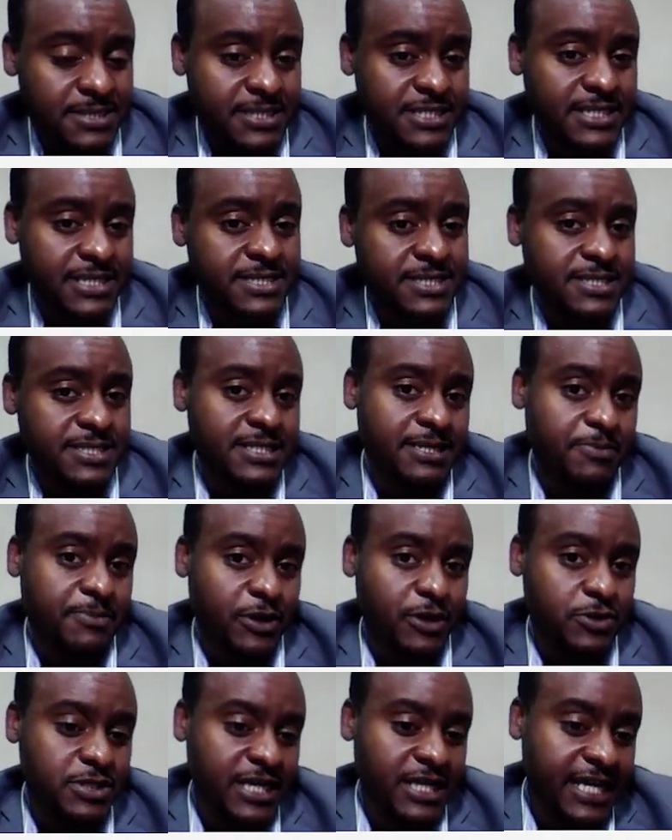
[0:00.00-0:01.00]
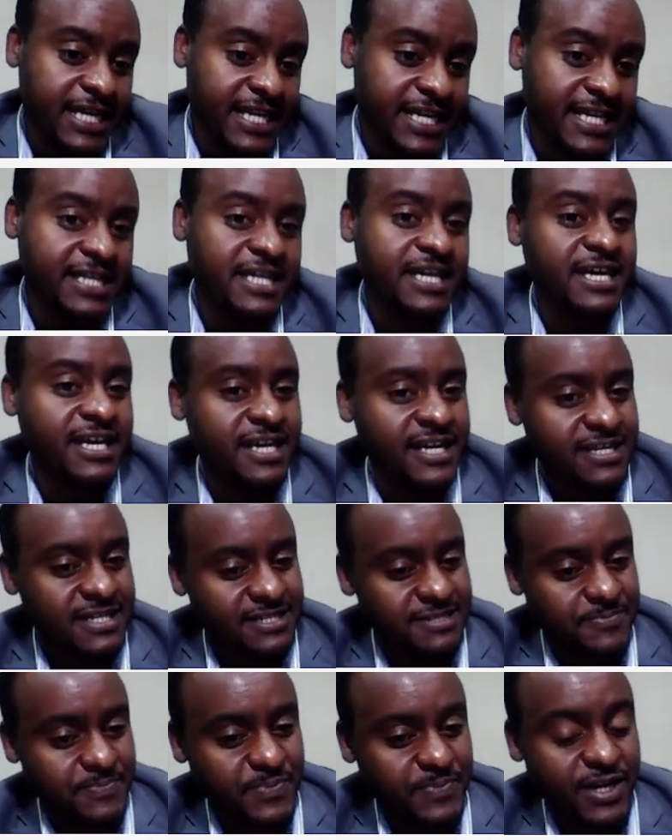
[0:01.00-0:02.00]
Just is about editing
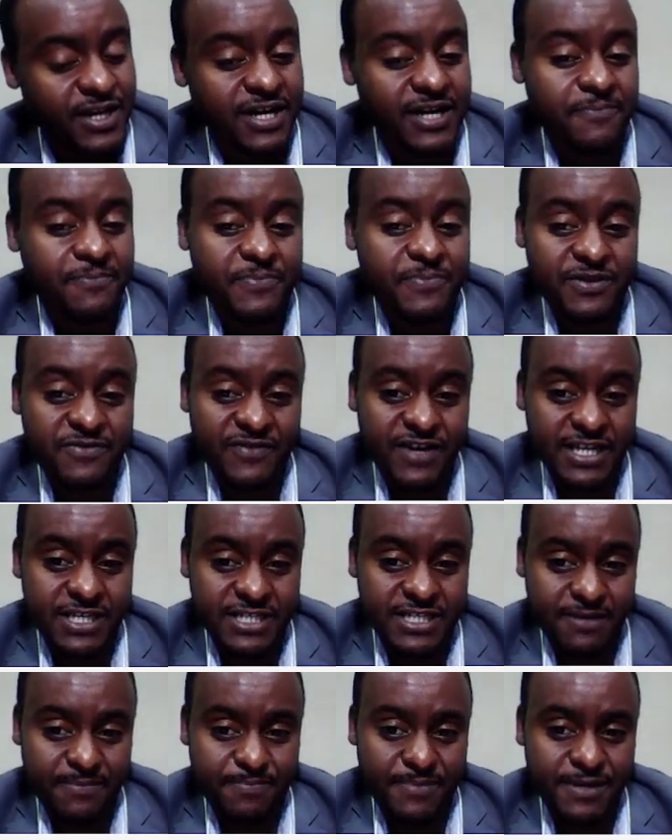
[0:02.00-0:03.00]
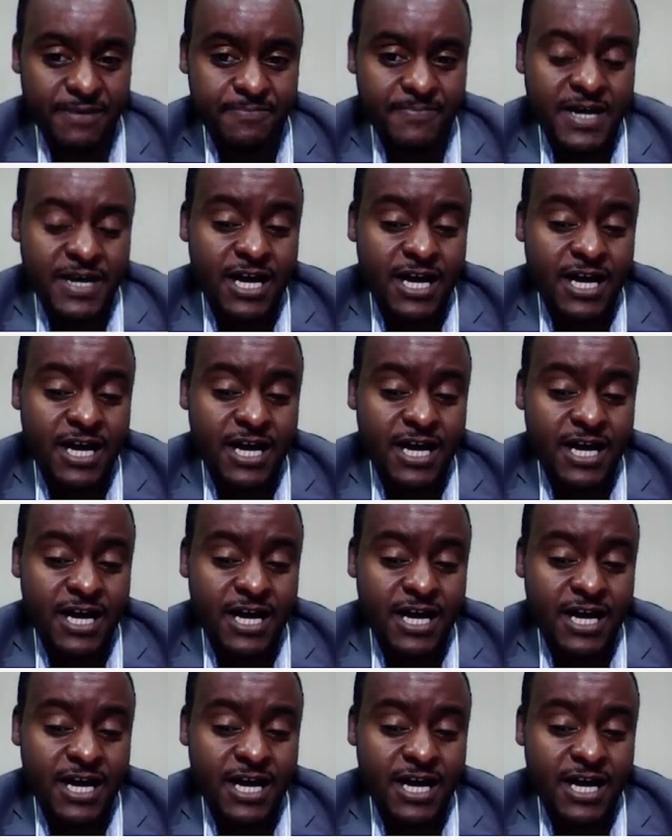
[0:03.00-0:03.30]
it. It's very simple.